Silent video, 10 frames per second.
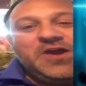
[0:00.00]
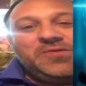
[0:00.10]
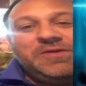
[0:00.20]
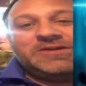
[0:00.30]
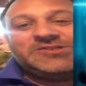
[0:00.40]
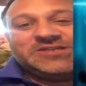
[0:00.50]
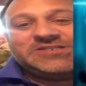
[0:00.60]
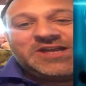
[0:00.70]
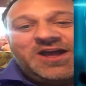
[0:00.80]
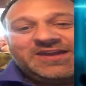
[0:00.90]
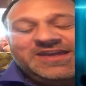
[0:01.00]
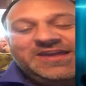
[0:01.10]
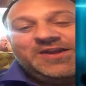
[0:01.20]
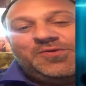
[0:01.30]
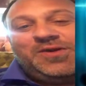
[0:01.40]
We were just
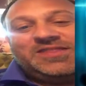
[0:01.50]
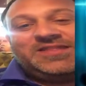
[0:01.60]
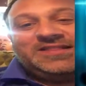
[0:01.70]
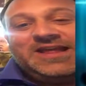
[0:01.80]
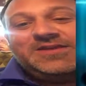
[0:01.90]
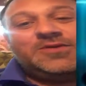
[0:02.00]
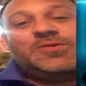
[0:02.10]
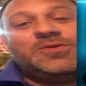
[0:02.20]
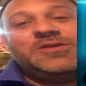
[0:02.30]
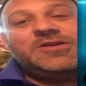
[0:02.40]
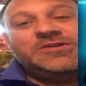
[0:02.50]
talking here with Linda Gordon,